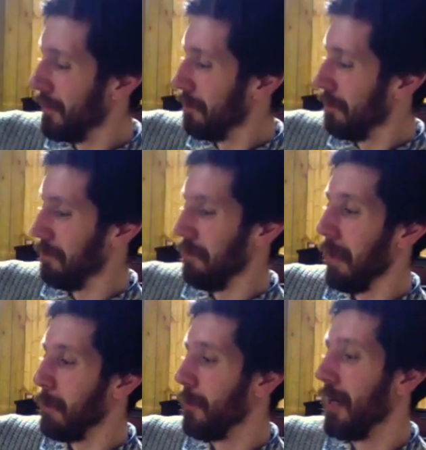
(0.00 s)

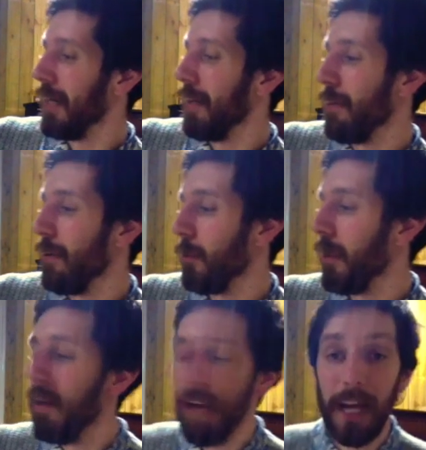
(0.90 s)
I'm sure I had a third one.
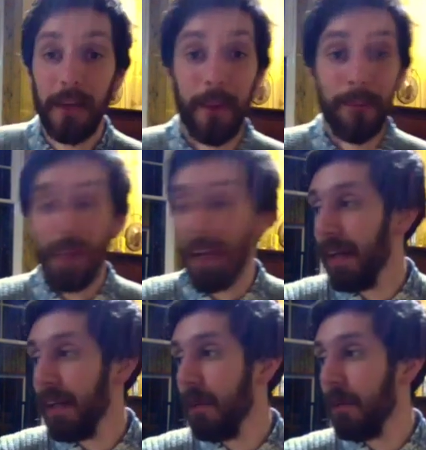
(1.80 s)
Anyway,
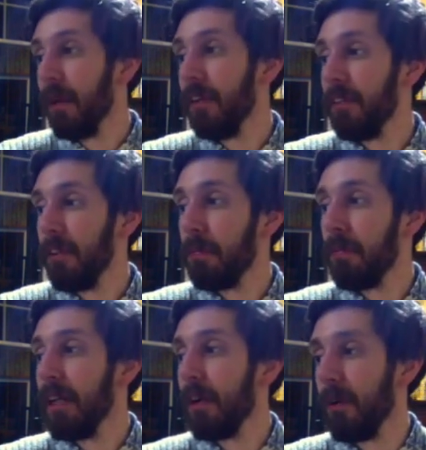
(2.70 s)
no worries. So the
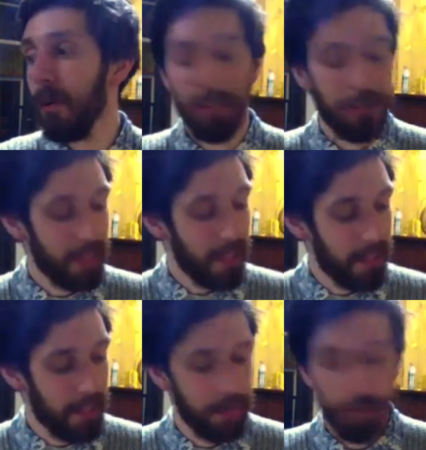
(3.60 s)
pre-chorus
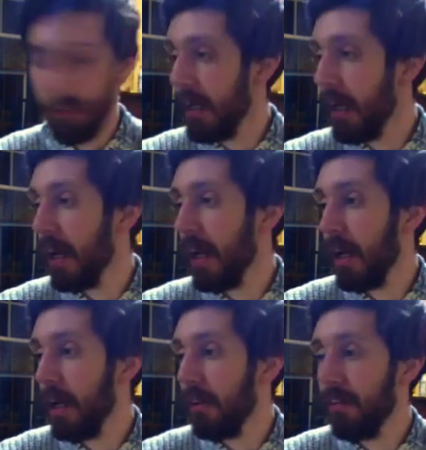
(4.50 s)
is
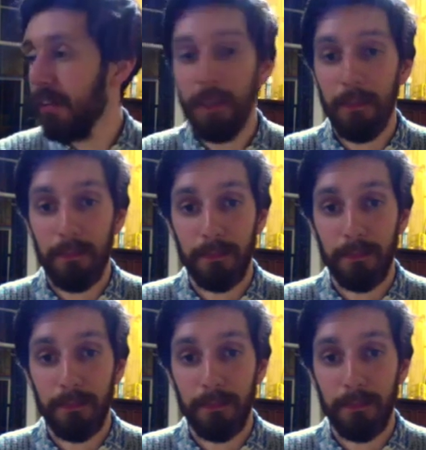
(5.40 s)
C.